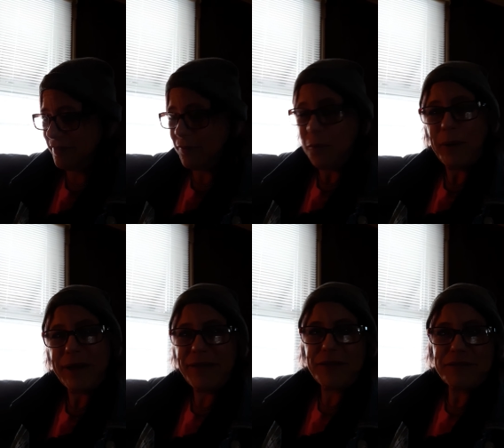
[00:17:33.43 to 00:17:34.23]

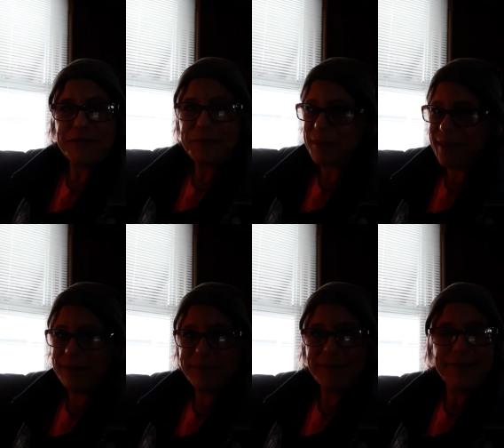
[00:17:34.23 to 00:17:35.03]
oils, the
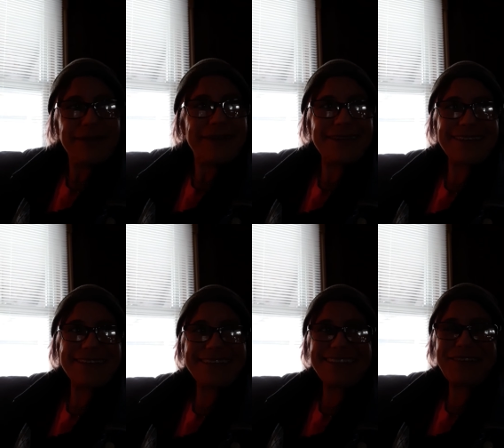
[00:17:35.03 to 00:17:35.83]
paints, the
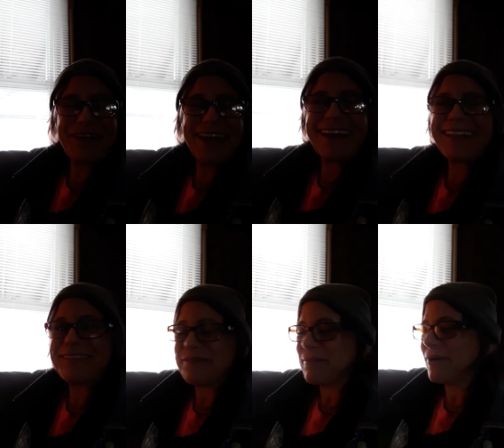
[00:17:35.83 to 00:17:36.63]

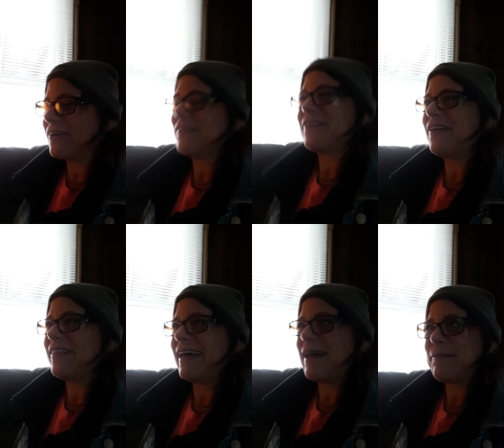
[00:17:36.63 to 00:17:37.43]
crayons, the markers, all
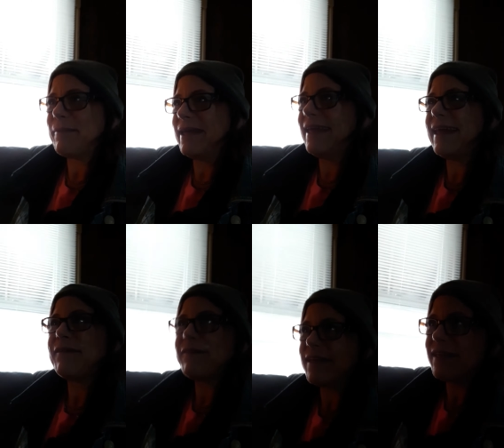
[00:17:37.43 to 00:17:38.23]
that, my
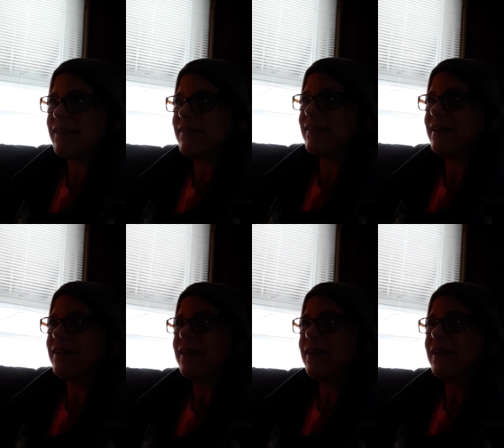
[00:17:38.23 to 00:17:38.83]
canvas and